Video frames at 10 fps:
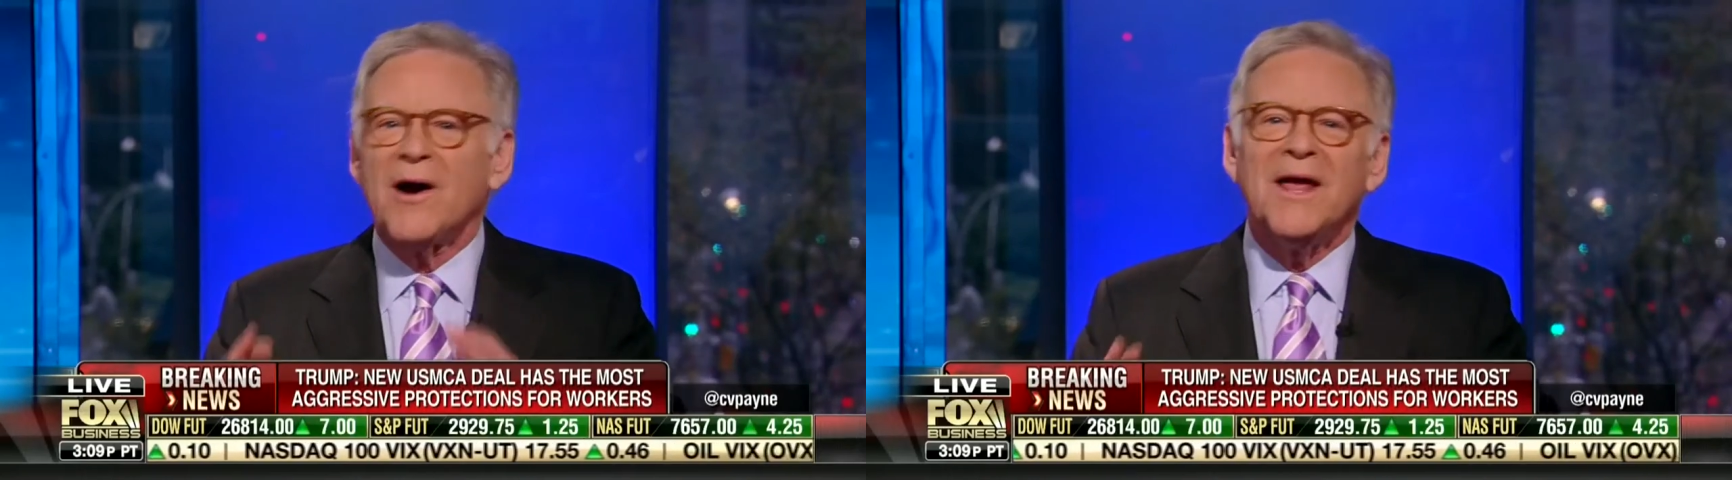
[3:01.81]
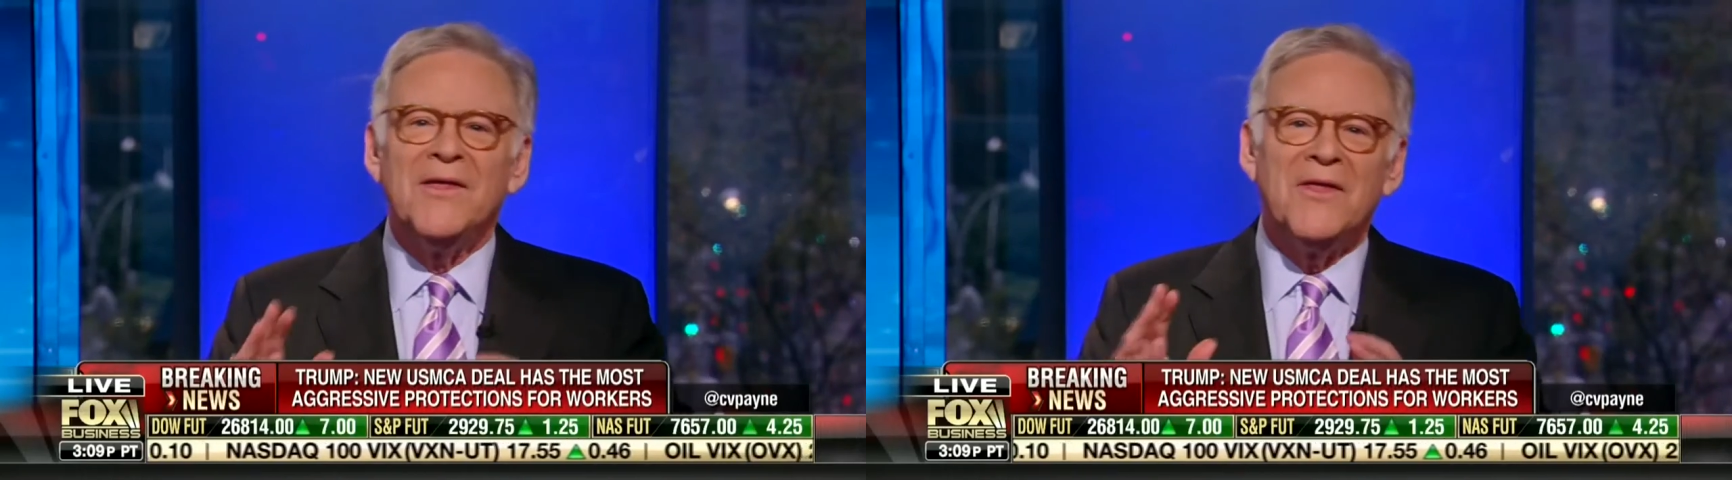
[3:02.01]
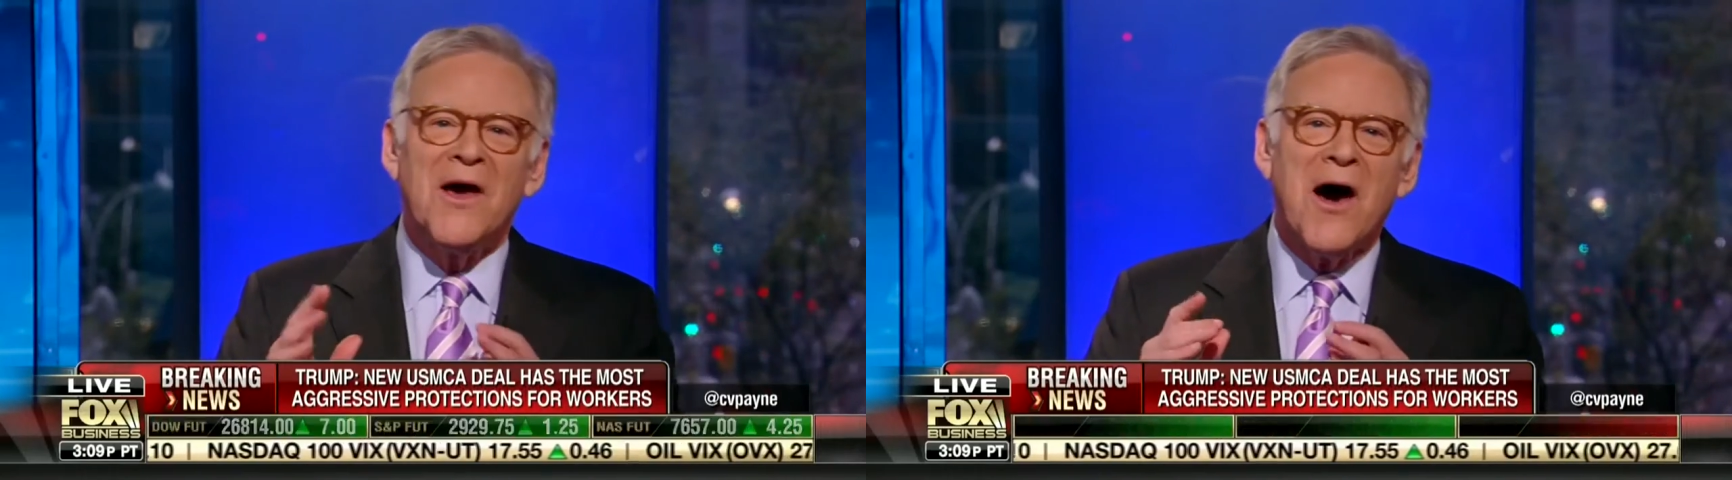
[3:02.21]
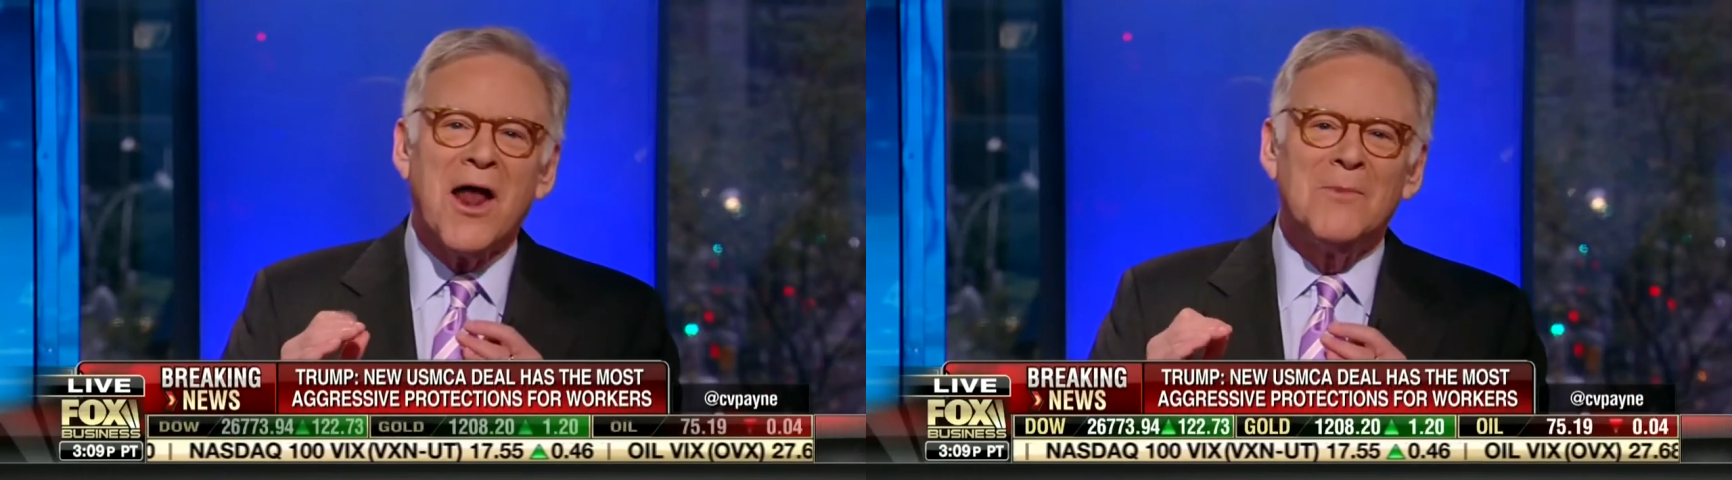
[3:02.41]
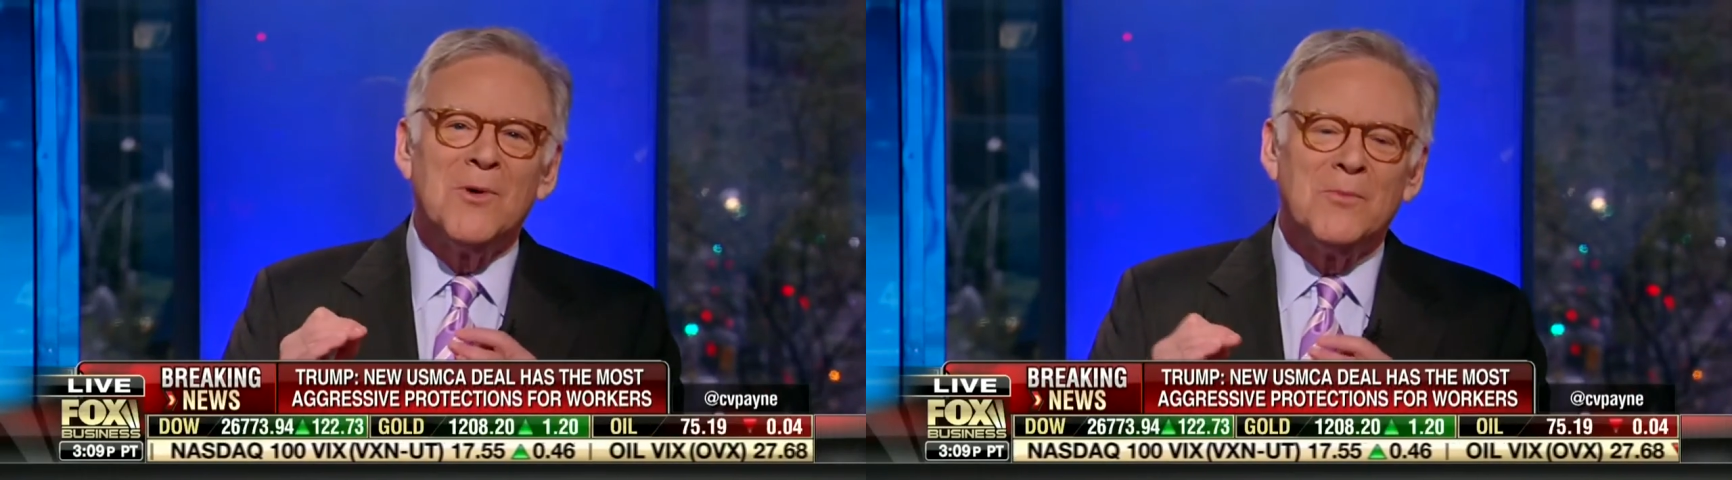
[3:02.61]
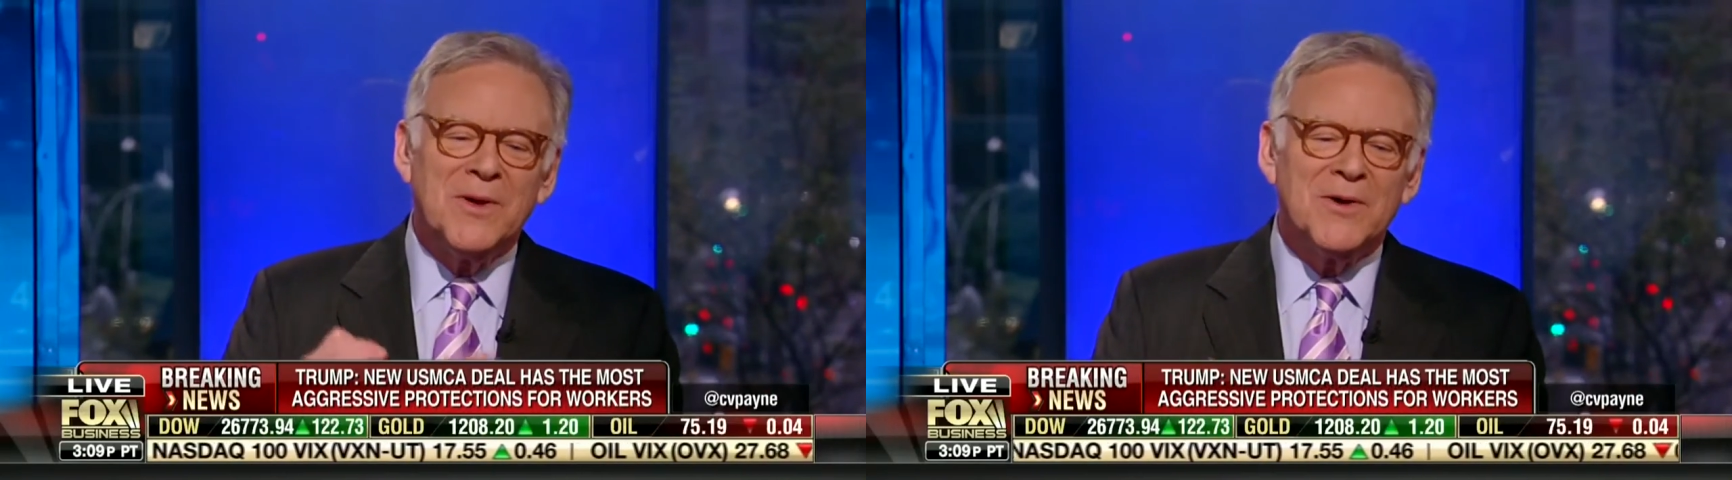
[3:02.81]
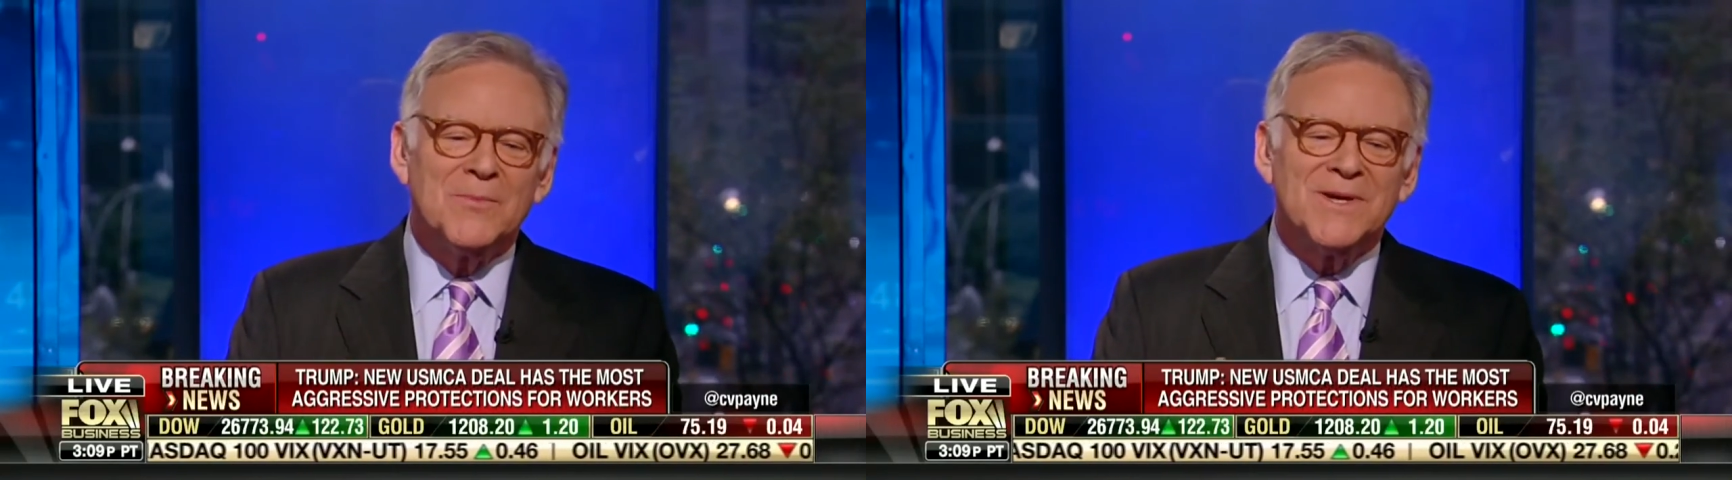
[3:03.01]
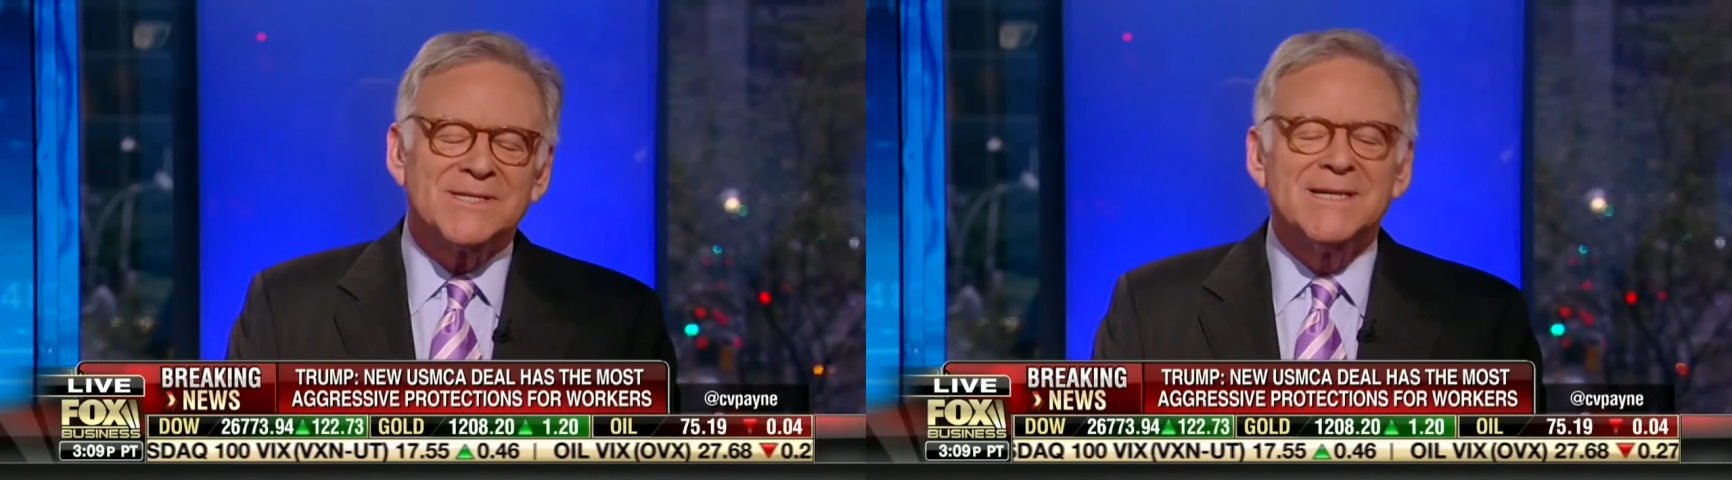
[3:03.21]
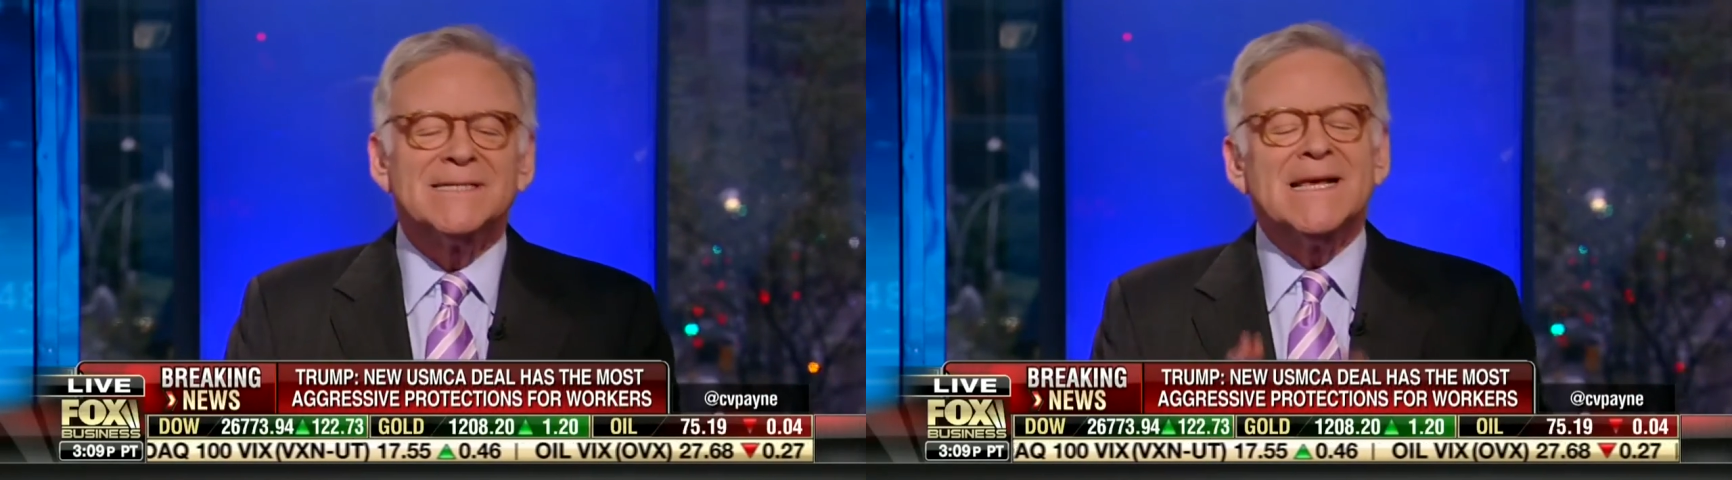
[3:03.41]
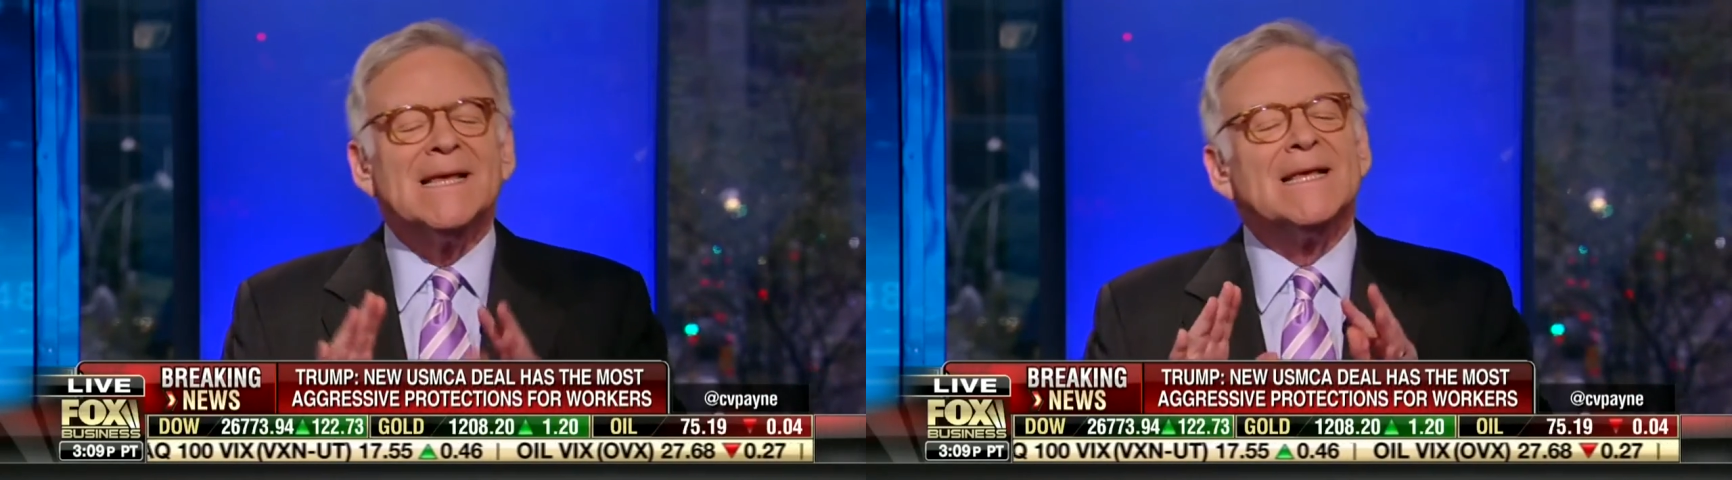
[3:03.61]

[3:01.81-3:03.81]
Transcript: in the automobile business,